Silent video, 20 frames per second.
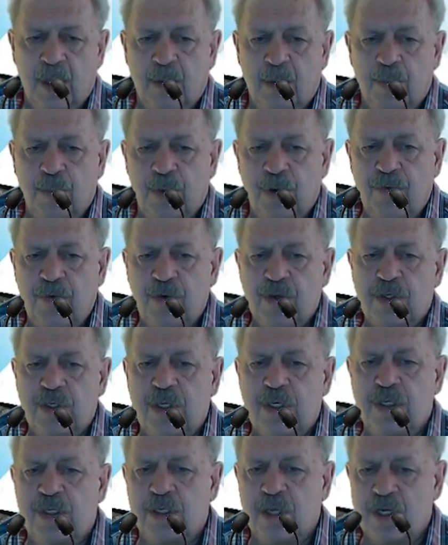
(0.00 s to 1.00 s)

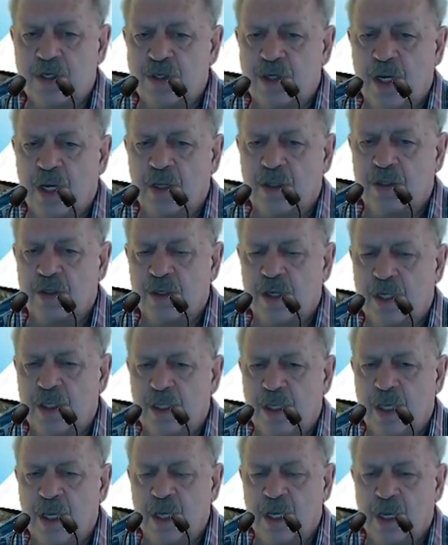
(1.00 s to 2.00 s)
Previously, such outside
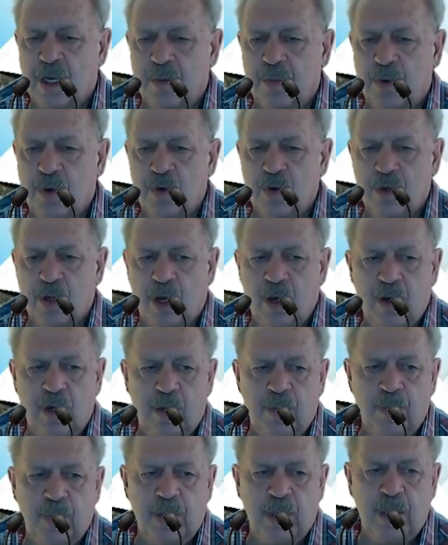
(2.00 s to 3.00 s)
income could
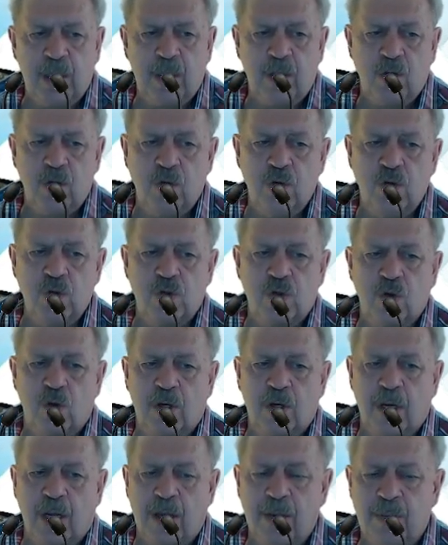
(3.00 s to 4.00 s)
only be used to
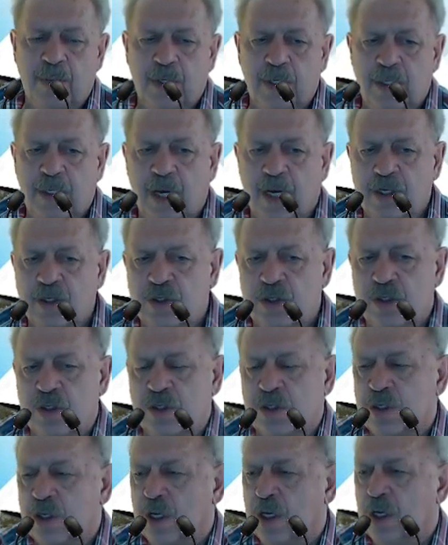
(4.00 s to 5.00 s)
claim
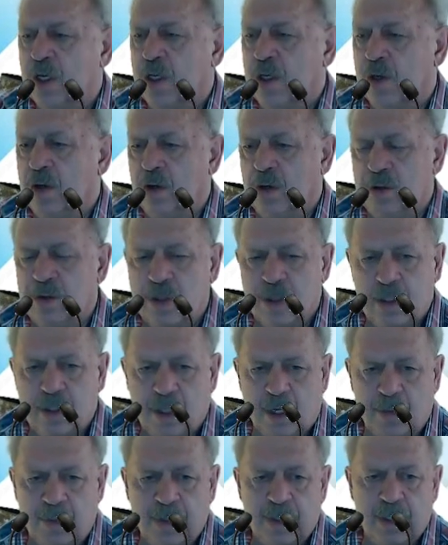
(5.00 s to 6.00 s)
deductions on the
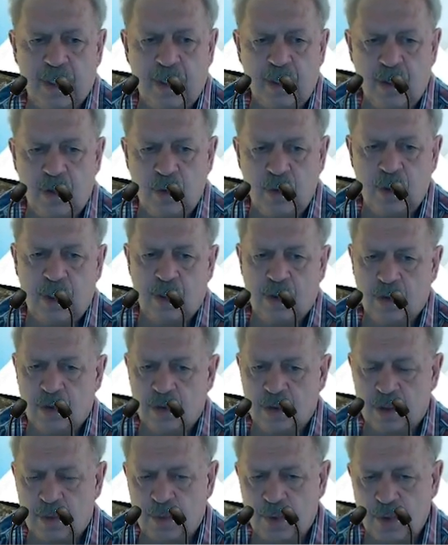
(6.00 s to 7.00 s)
retirement annuity
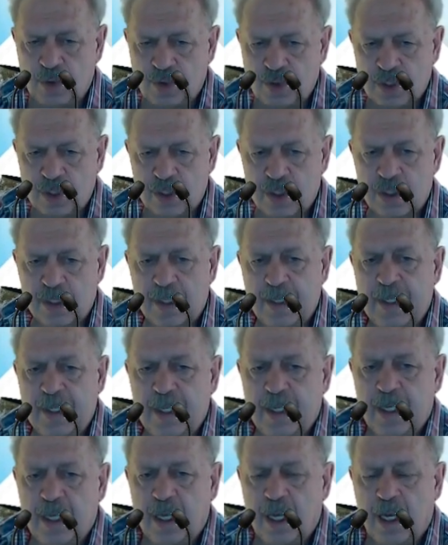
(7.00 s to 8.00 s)
contributions.
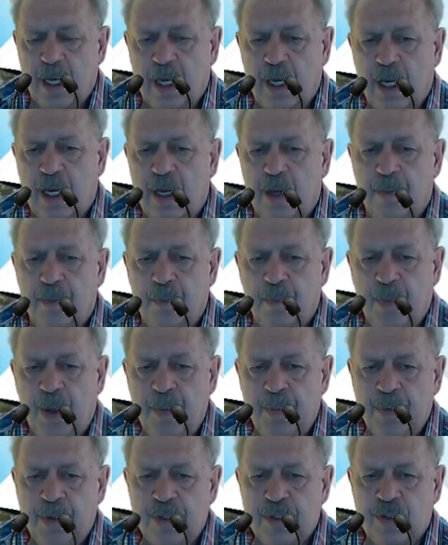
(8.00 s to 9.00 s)

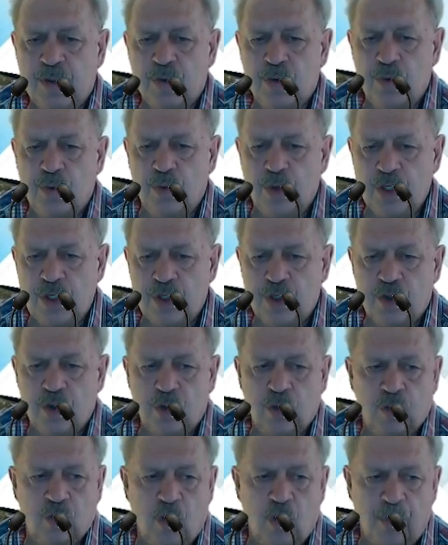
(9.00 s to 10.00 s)
Members who wish
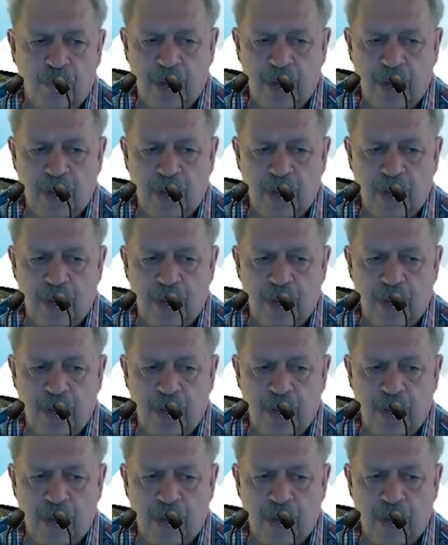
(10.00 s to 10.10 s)
to top